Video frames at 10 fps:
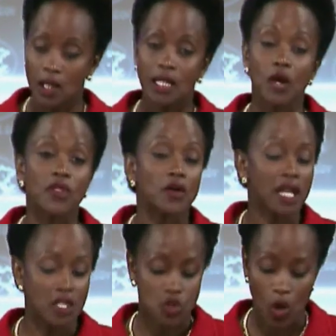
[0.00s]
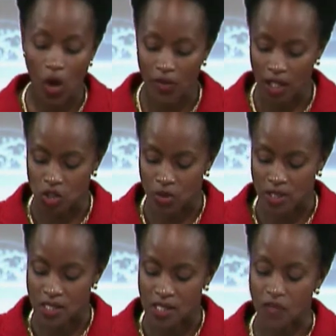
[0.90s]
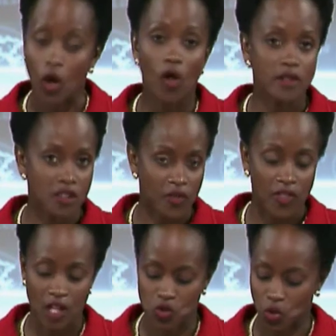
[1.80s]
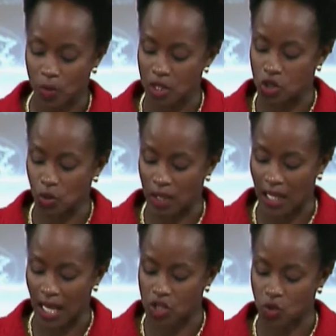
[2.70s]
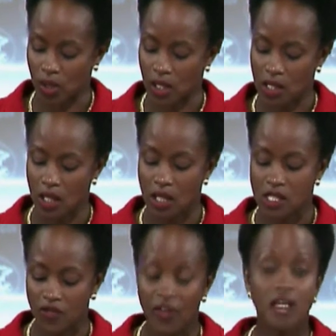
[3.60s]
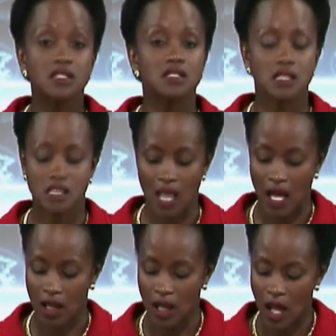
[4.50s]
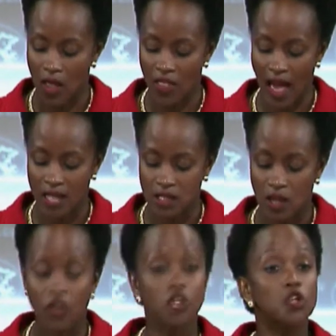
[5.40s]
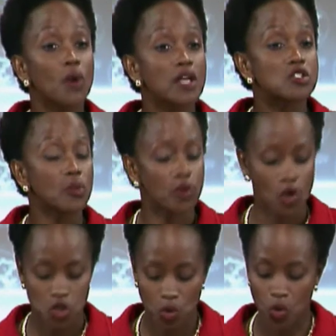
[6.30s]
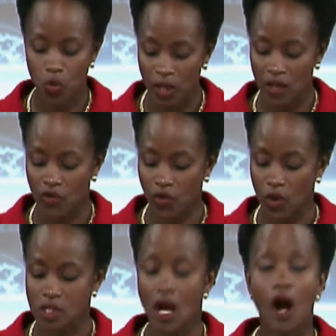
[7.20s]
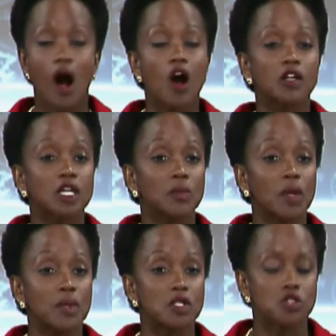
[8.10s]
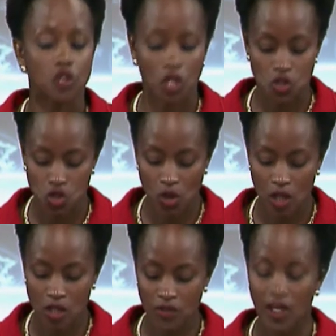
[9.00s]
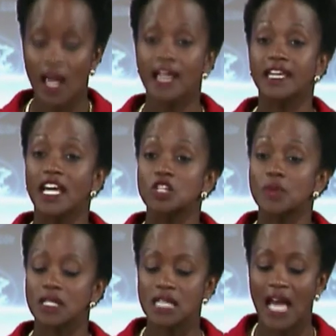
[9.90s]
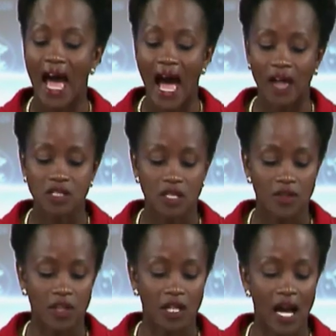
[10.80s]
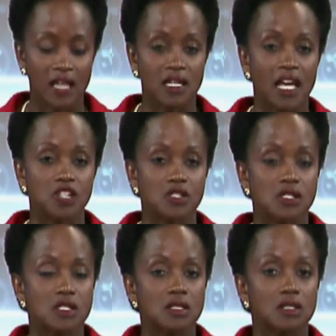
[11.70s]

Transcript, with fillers: Now, without getting to all the intricacies of all the different things we'll be doing next week, suffice it to say that the U.S. approach will reinforce our commitment to constructive engagement at the United Nations.